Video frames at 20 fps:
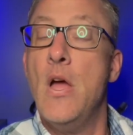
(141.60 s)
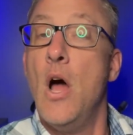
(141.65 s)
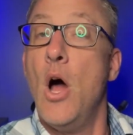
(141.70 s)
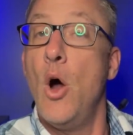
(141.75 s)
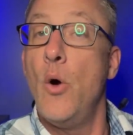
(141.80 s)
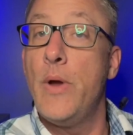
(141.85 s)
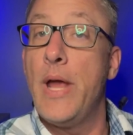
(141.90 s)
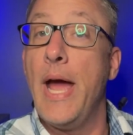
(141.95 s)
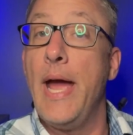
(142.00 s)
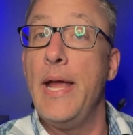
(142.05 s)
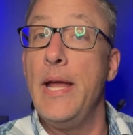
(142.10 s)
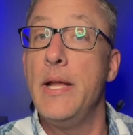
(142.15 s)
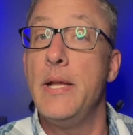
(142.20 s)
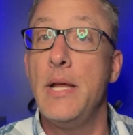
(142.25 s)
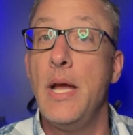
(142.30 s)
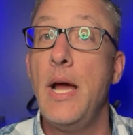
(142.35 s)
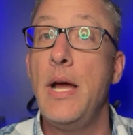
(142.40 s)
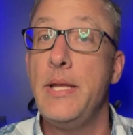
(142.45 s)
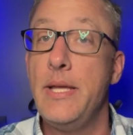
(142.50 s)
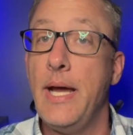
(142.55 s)
Okay,
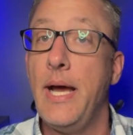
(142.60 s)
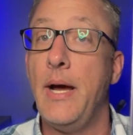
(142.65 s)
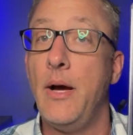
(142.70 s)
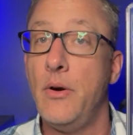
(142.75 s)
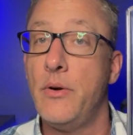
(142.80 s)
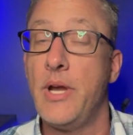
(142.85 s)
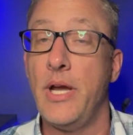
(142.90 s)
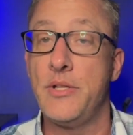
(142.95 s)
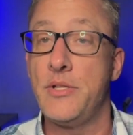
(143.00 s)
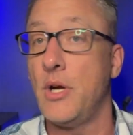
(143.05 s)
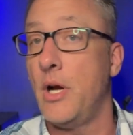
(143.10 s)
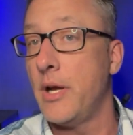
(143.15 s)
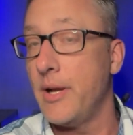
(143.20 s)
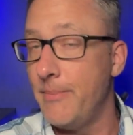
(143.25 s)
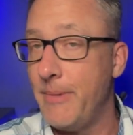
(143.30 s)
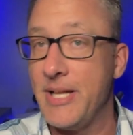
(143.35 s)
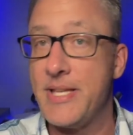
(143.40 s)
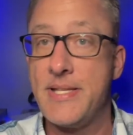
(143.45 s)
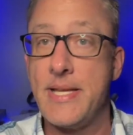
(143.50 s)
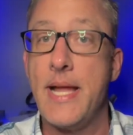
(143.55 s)
talking
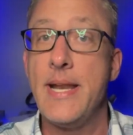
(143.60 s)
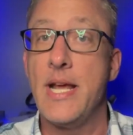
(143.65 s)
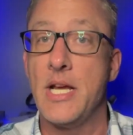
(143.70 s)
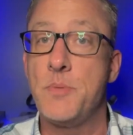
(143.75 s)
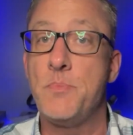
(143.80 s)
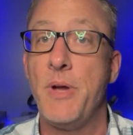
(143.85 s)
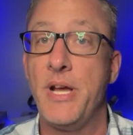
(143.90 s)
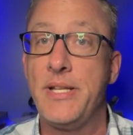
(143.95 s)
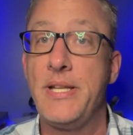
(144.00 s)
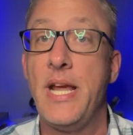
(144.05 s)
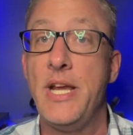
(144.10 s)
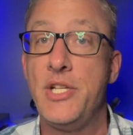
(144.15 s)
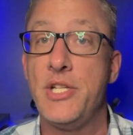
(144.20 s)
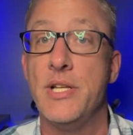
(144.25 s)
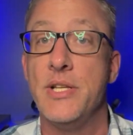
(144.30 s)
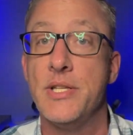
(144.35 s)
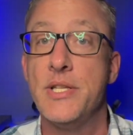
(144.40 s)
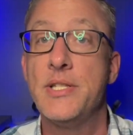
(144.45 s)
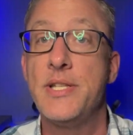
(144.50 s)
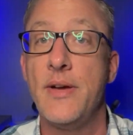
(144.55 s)
about setting expectations.